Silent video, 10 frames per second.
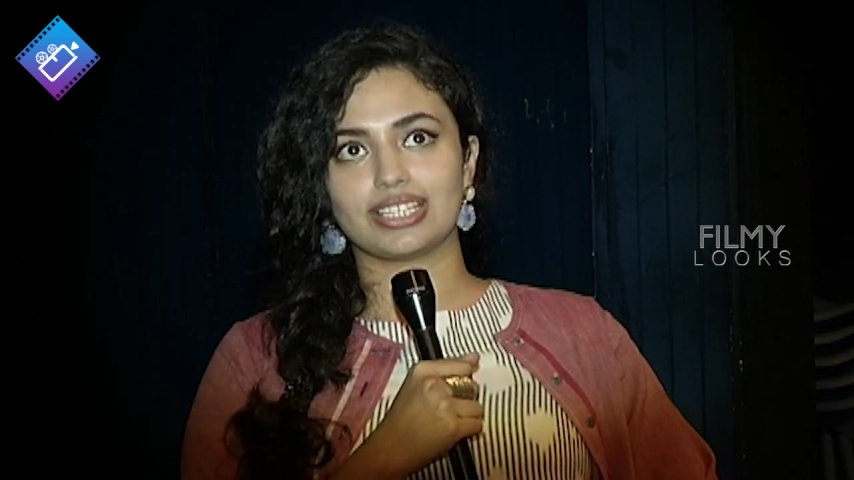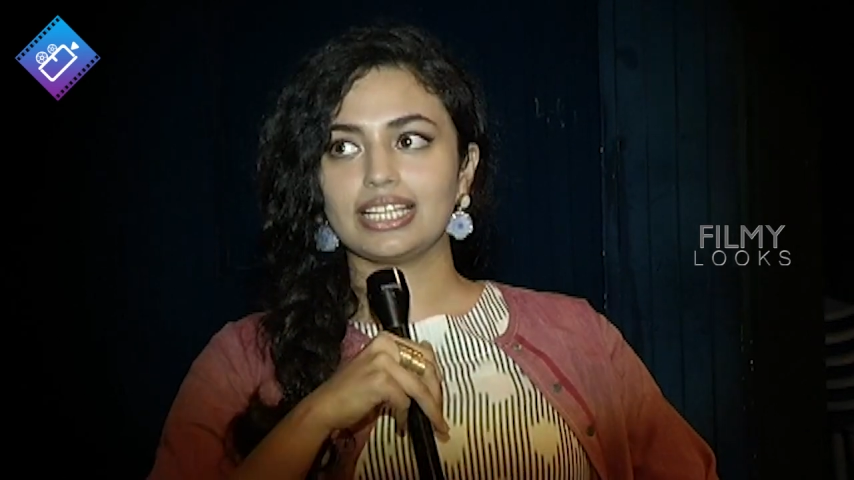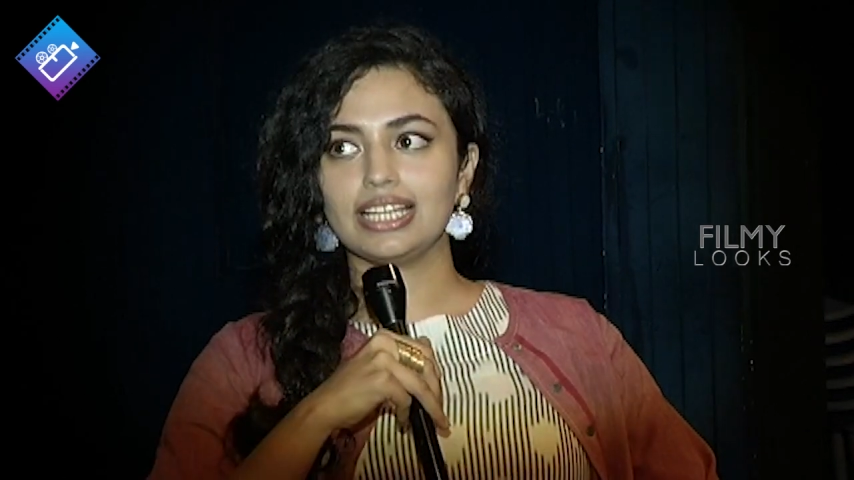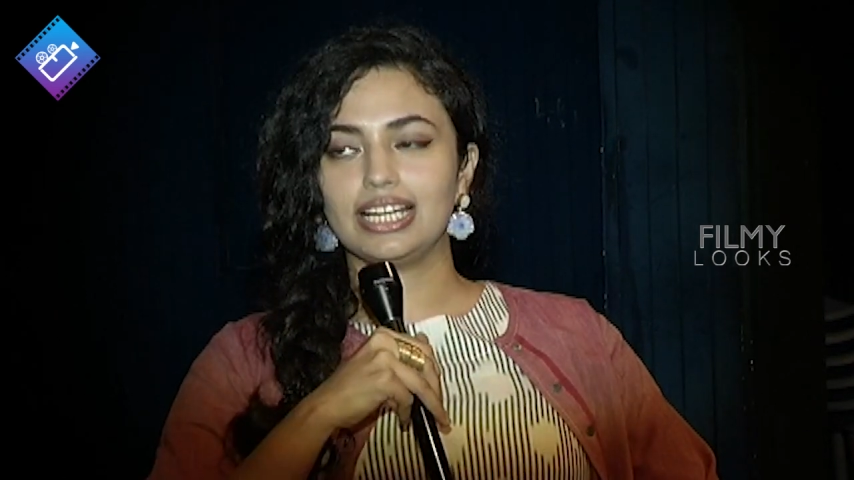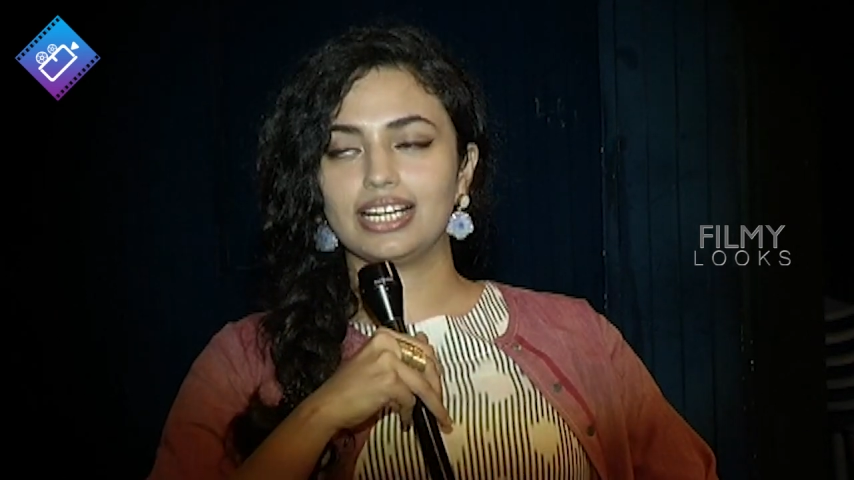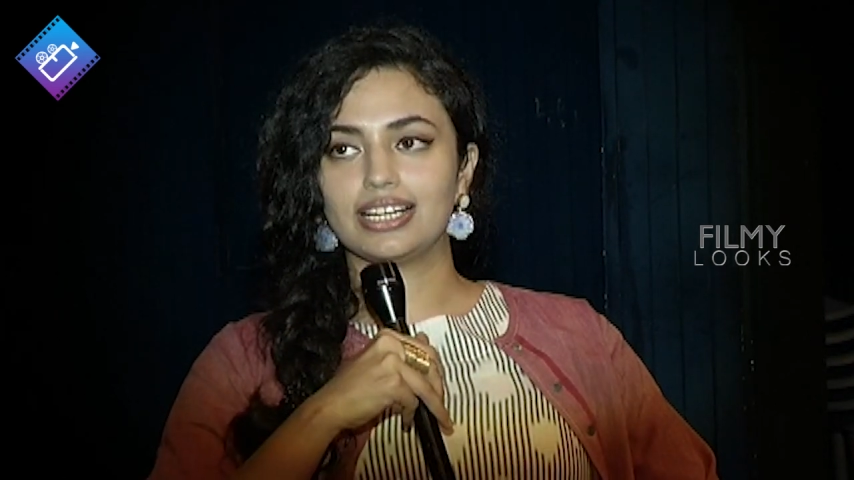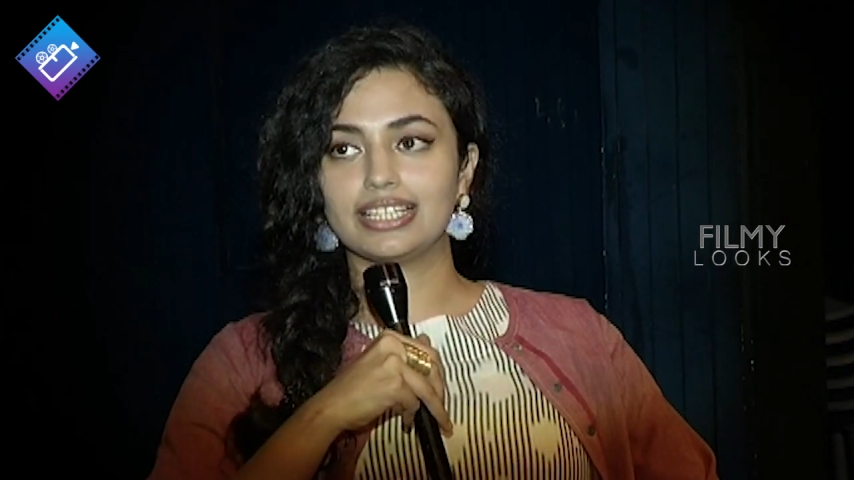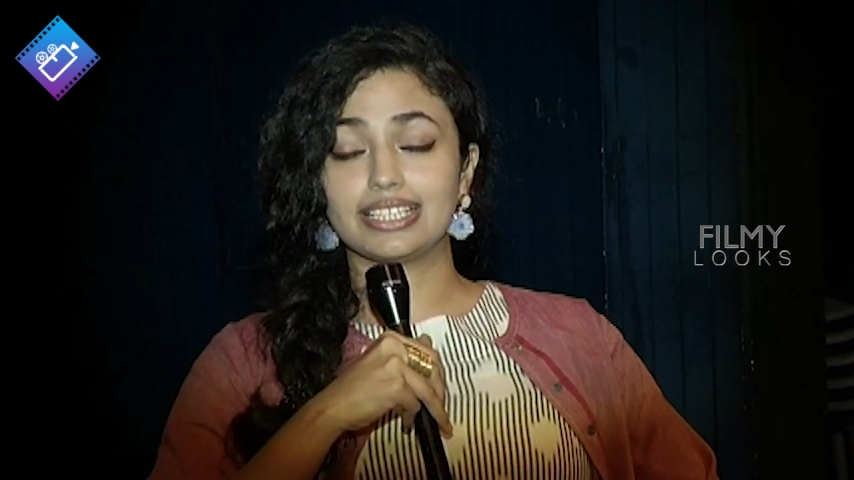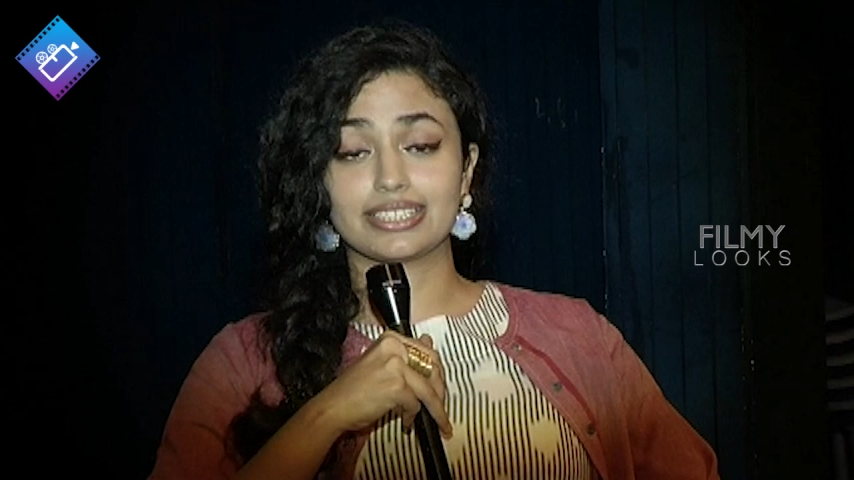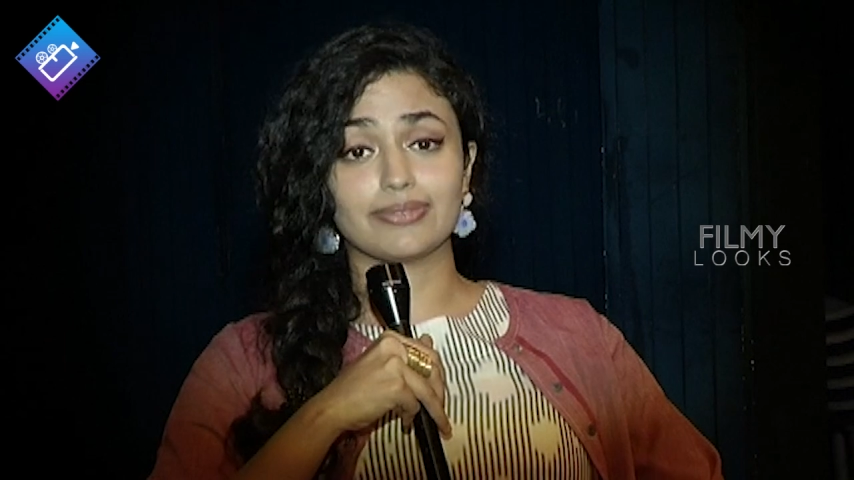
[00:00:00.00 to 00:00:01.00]
That uh,
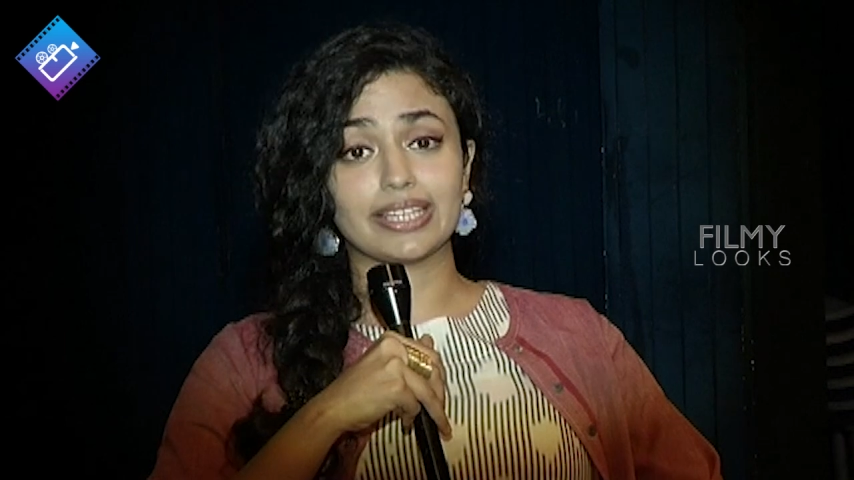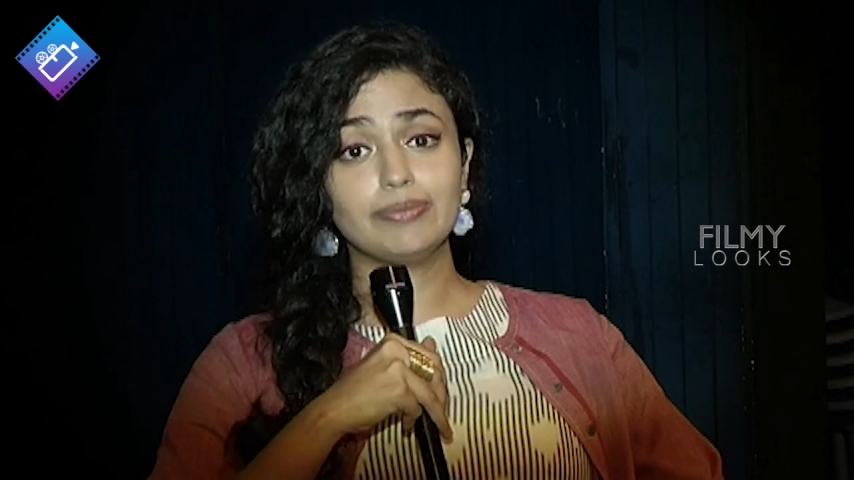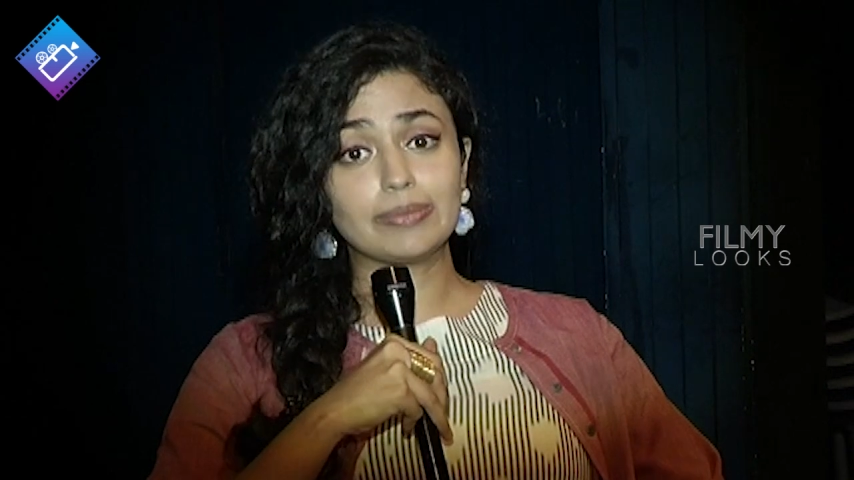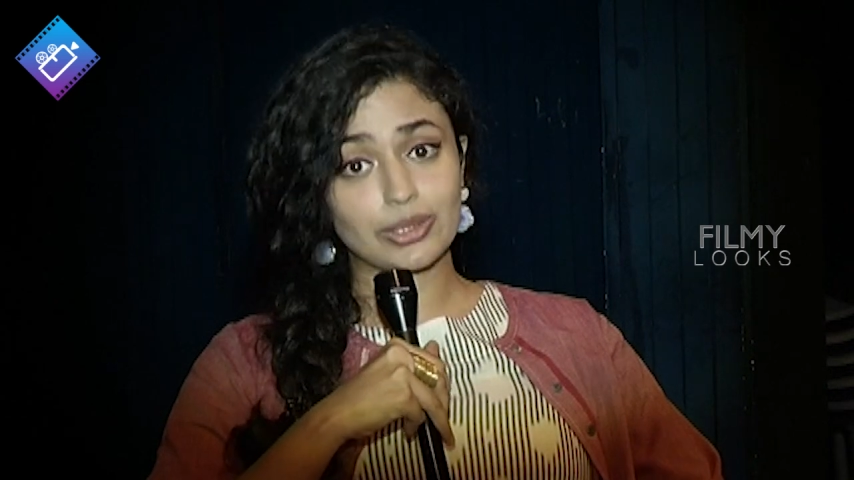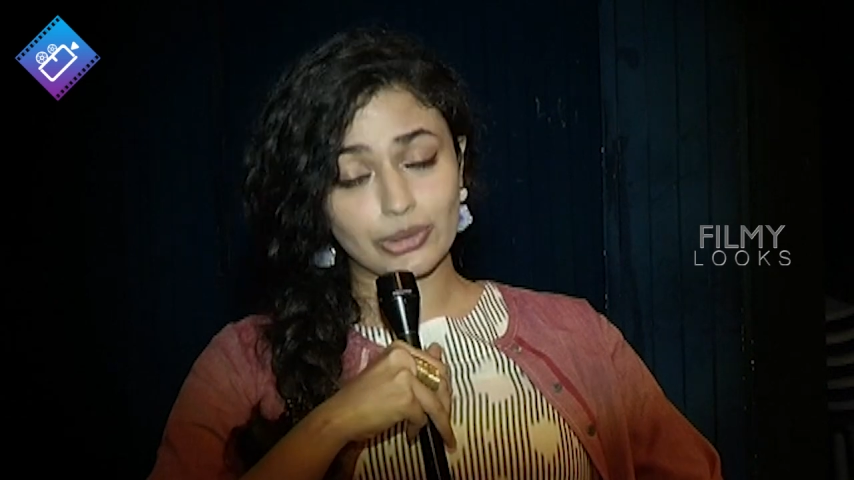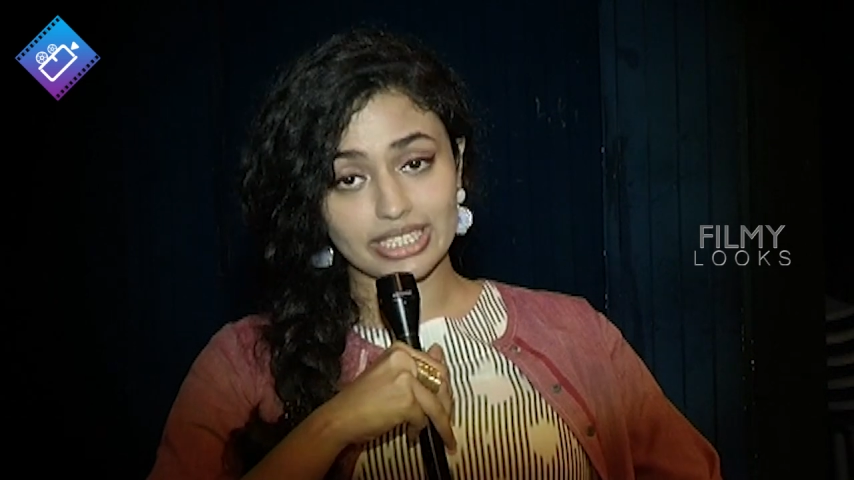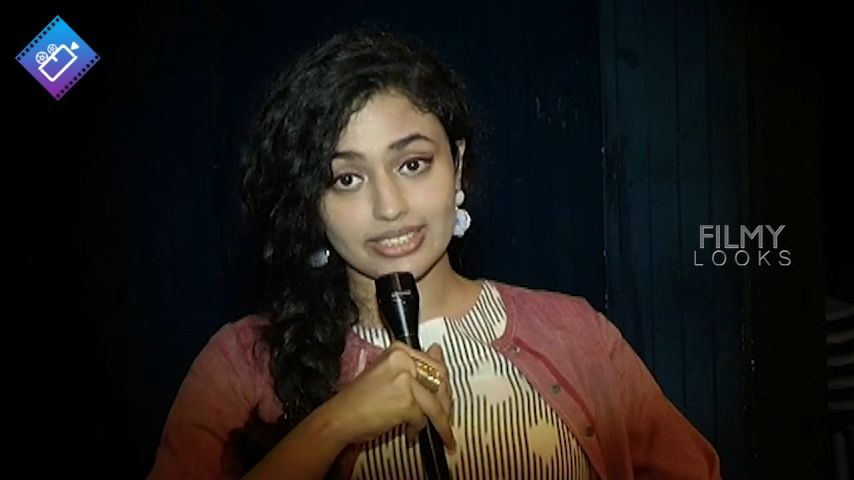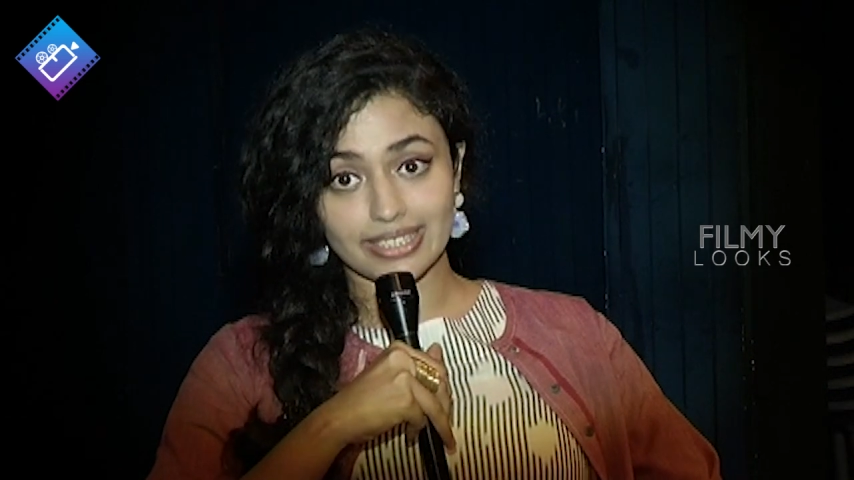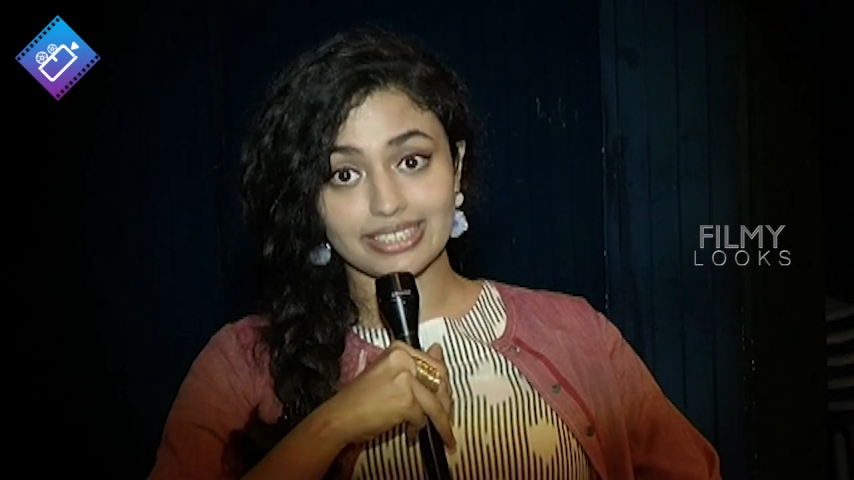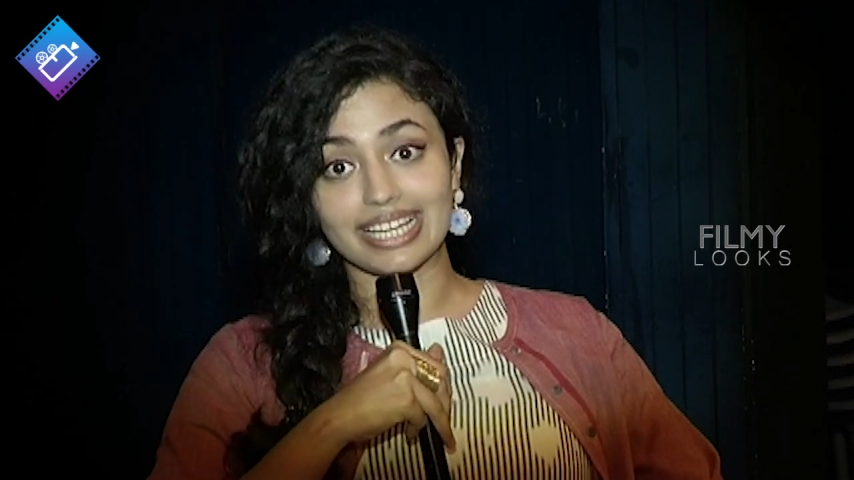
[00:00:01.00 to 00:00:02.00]
it's very
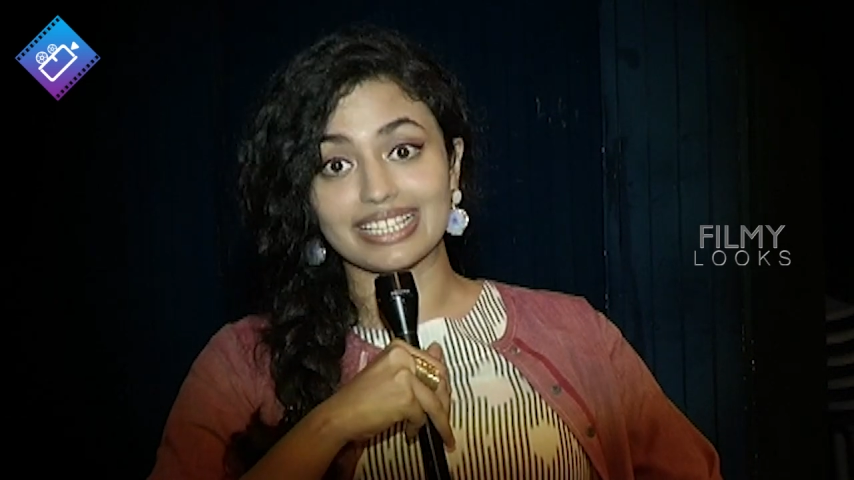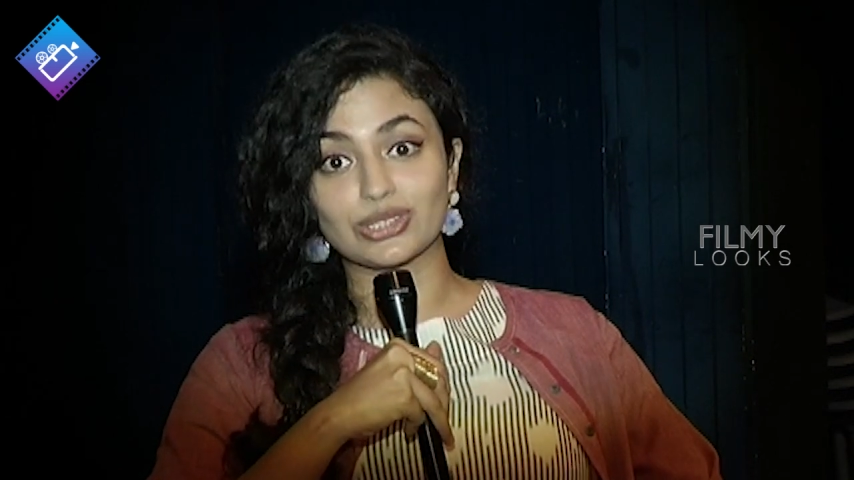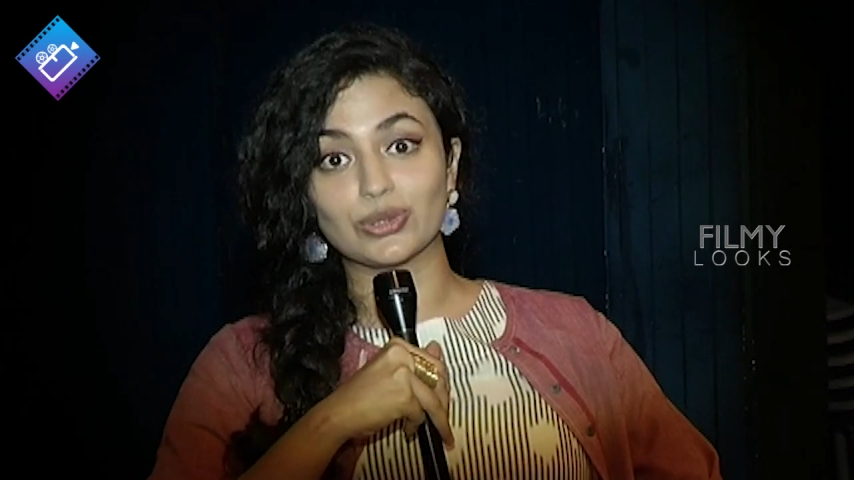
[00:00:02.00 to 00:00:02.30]
melodious where it has